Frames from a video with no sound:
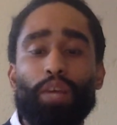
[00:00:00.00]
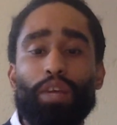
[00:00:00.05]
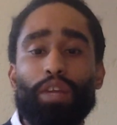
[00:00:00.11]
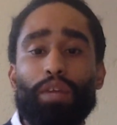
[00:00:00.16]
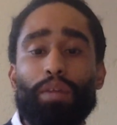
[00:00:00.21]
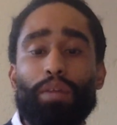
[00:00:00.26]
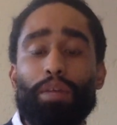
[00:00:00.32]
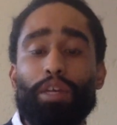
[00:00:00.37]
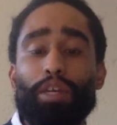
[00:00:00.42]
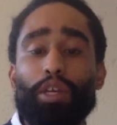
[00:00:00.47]
whether
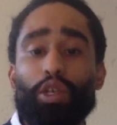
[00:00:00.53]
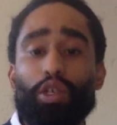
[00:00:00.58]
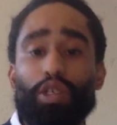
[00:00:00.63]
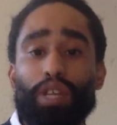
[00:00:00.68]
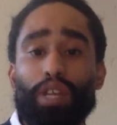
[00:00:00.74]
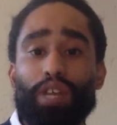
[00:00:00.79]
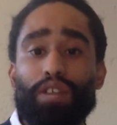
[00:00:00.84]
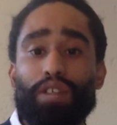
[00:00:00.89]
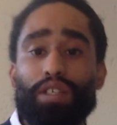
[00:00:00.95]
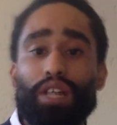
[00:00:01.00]
we produce
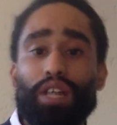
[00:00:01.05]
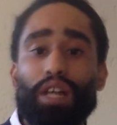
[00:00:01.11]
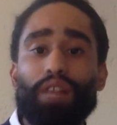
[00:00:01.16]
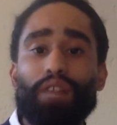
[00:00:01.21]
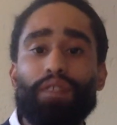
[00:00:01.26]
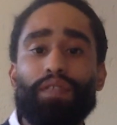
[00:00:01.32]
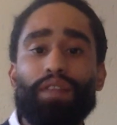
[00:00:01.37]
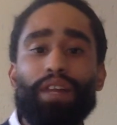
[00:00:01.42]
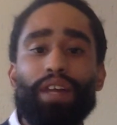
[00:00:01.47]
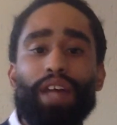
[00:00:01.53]
it
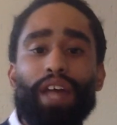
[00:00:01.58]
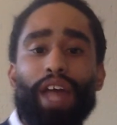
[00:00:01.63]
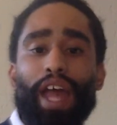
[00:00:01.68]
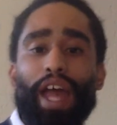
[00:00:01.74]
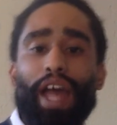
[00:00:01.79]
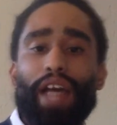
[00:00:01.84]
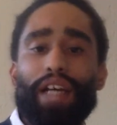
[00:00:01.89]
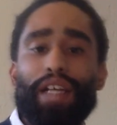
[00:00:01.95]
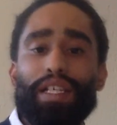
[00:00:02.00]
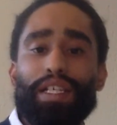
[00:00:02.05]
ourselves
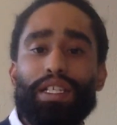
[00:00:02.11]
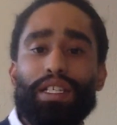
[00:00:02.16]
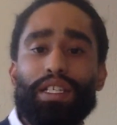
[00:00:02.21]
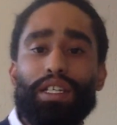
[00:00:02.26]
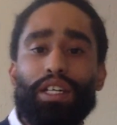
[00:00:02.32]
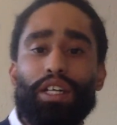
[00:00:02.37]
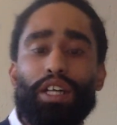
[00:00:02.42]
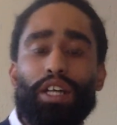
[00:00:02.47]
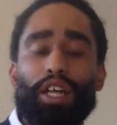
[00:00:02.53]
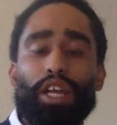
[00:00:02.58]
as